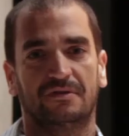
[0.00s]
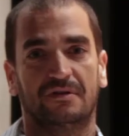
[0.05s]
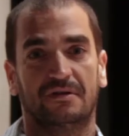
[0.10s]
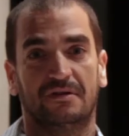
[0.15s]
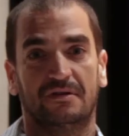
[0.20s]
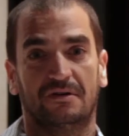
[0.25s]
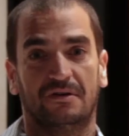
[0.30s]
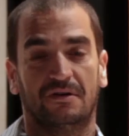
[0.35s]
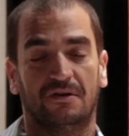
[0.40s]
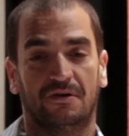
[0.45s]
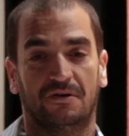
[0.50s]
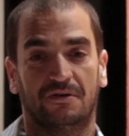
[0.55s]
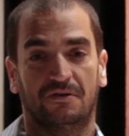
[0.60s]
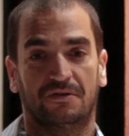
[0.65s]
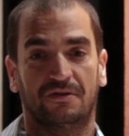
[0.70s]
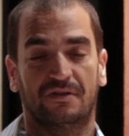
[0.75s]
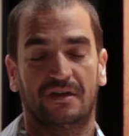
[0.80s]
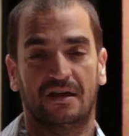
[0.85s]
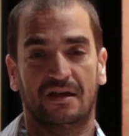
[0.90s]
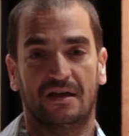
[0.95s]

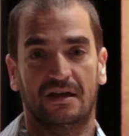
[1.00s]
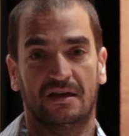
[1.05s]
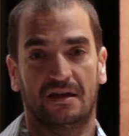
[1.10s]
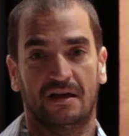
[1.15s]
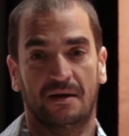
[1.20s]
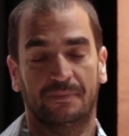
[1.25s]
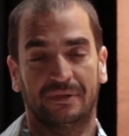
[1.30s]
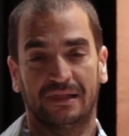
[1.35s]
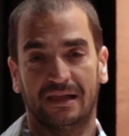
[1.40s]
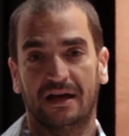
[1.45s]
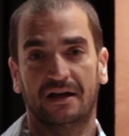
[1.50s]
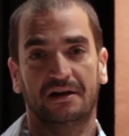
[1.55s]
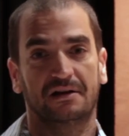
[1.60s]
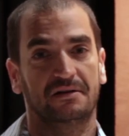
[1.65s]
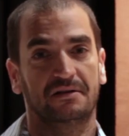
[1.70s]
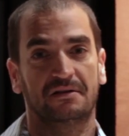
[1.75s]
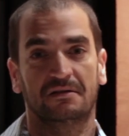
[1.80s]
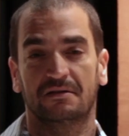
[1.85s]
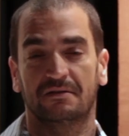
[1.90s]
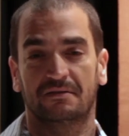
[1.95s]
the
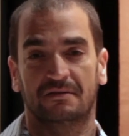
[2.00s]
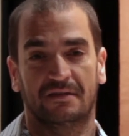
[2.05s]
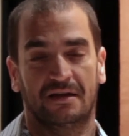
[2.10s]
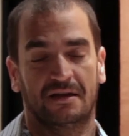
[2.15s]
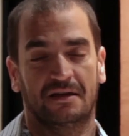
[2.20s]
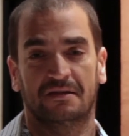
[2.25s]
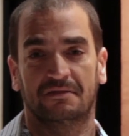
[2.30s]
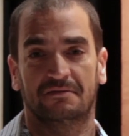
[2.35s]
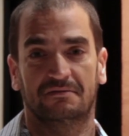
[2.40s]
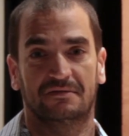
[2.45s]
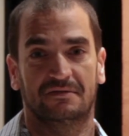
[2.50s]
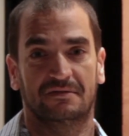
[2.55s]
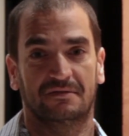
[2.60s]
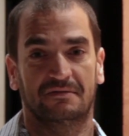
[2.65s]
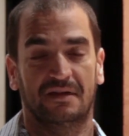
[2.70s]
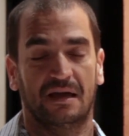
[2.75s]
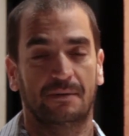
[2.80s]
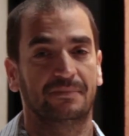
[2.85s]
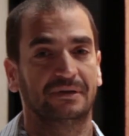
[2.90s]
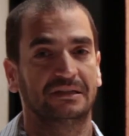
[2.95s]
applier and
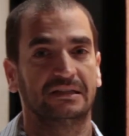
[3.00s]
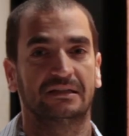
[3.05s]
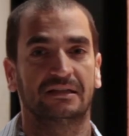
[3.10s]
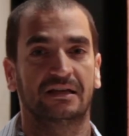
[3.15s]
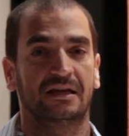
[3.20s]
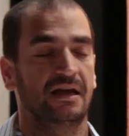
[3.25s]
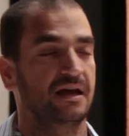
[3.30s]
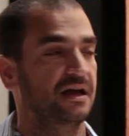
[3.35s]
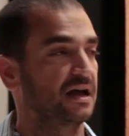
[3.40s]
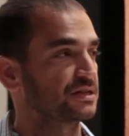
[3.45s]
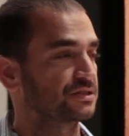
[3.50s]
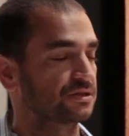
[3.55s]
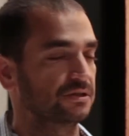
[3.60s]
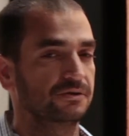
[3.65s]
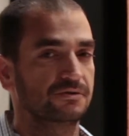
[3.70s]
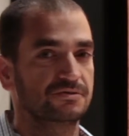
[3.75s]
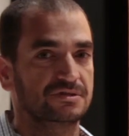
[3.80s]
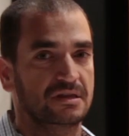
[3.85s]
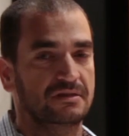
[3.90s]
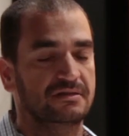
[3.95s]
the ability he has on
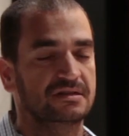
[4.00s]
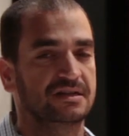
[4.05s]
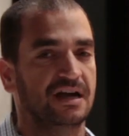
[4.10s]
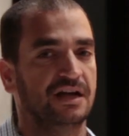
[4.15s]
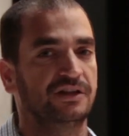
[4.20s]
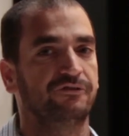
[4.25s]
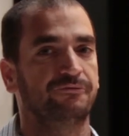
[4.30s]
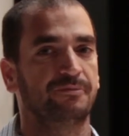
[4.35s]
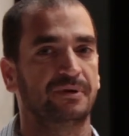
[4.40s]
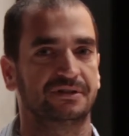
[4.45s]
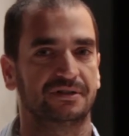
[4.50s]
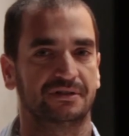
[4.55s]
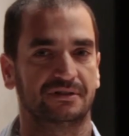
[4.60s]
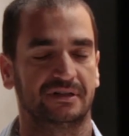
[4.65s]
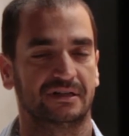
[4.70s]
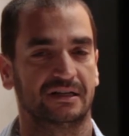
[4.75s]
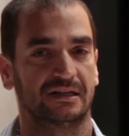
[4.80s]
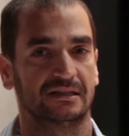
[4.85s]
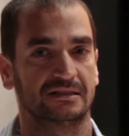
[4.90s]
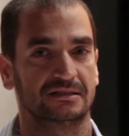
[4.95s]
using this kind of
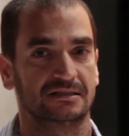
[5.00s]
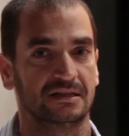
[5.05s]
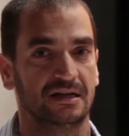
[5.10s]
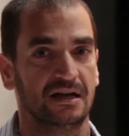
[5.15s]
materials.